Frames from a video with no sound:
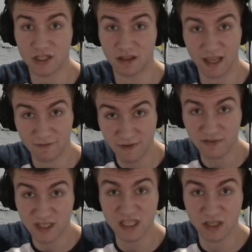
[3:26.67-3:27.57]
like
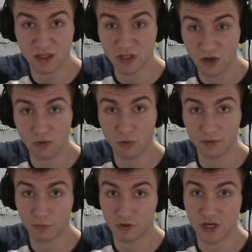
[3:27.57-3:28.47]
15-year-old
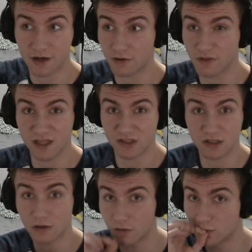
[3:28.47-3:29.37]
projector that
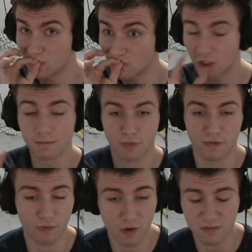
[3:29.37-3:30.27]
still
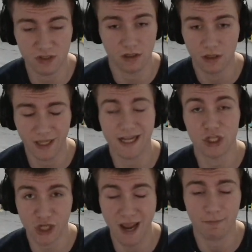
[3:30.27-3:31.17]
performs like a
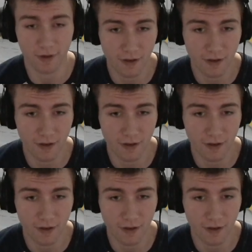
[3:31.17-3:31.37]
champ.